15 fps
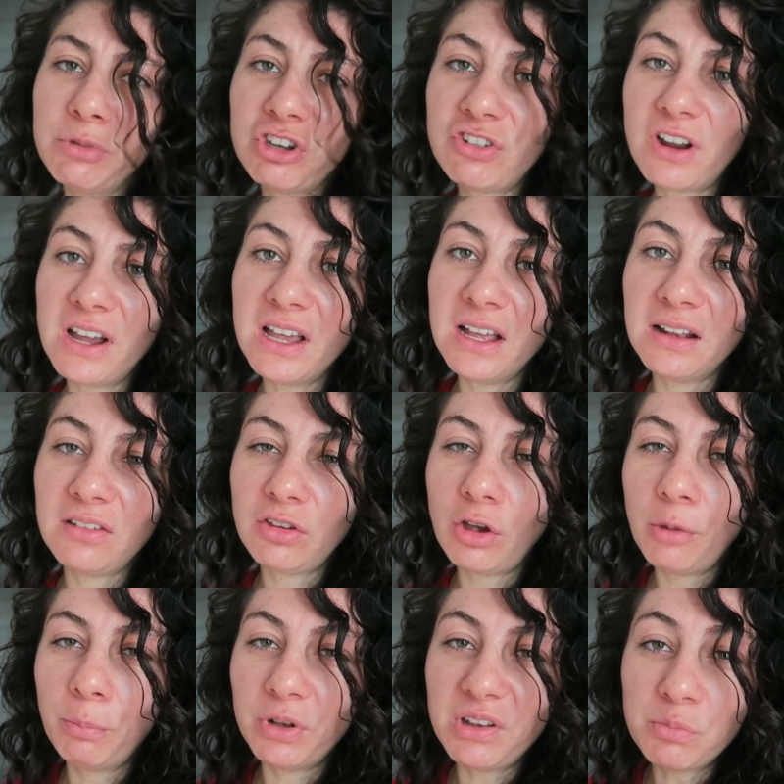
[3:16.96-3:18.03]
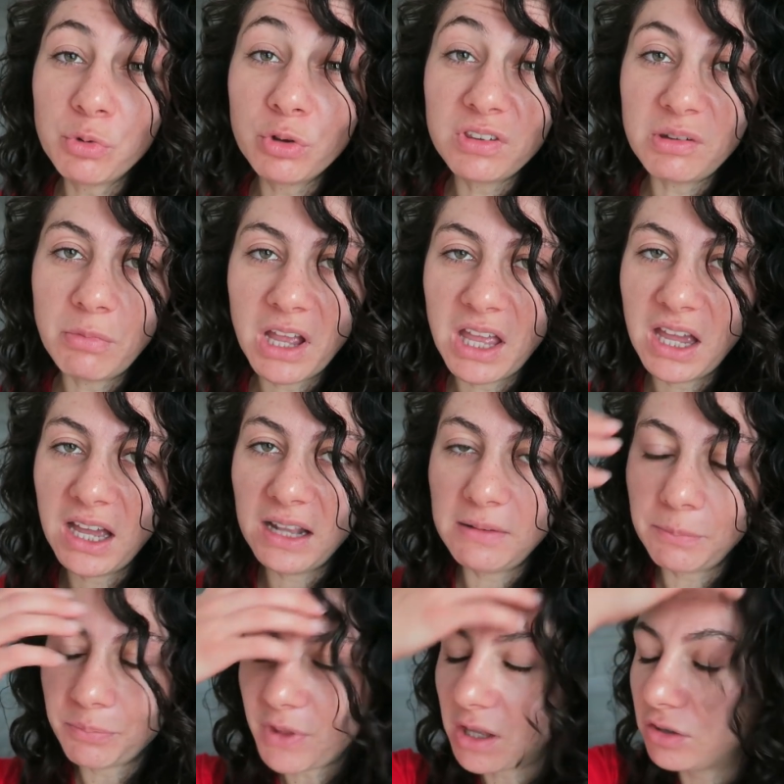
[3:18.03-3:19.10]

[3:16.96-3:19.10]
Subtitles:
let me try it. So I put the mousse in my hand.